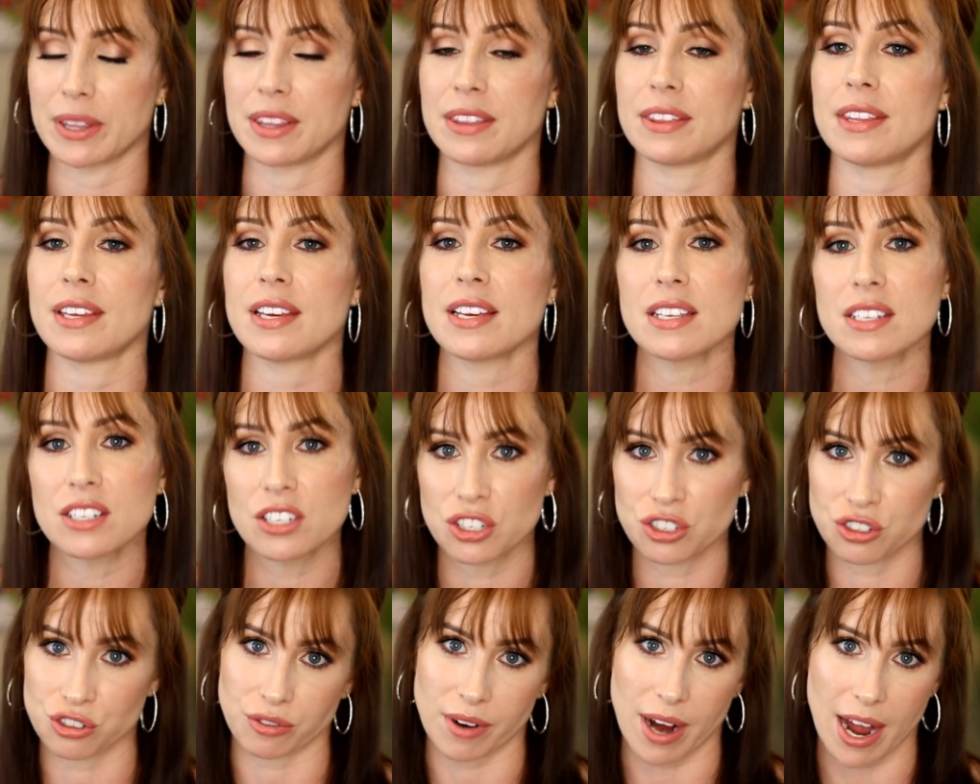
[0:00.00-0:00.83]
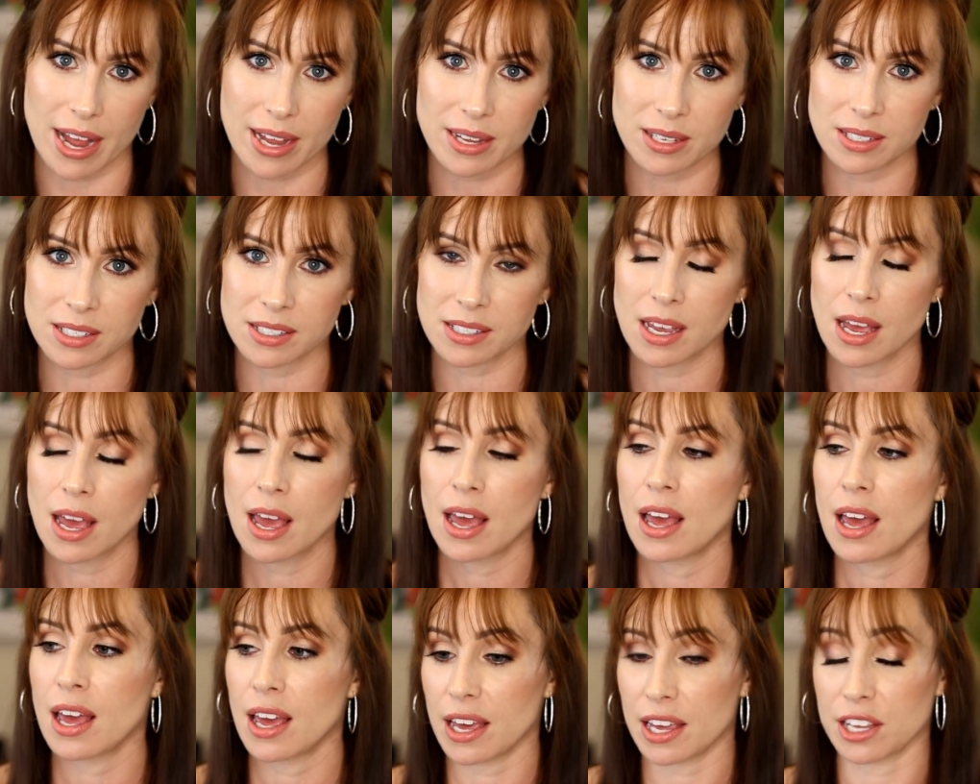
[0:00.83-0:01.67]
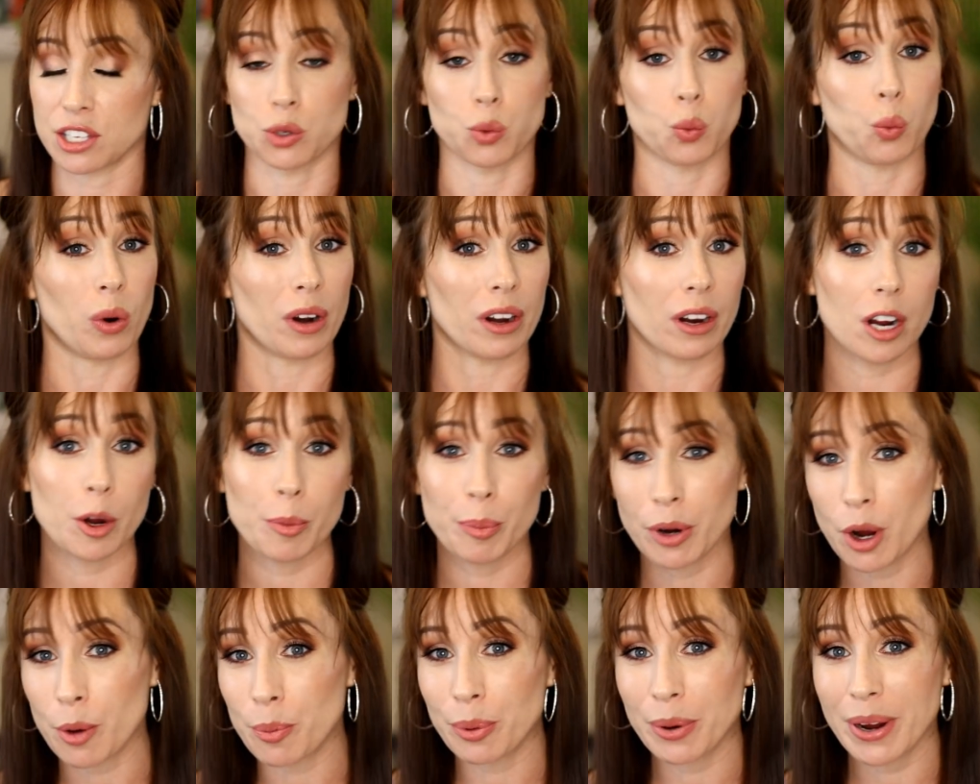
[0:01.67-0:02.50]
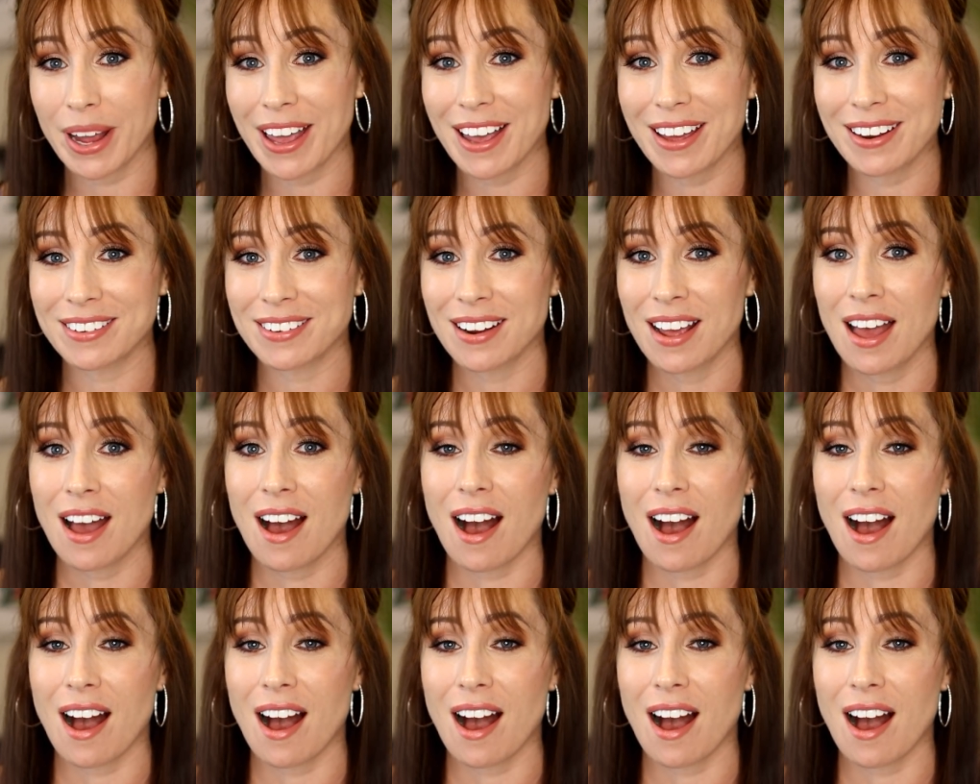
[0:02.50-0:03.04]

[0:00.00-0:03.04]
But this dress is work appropriate.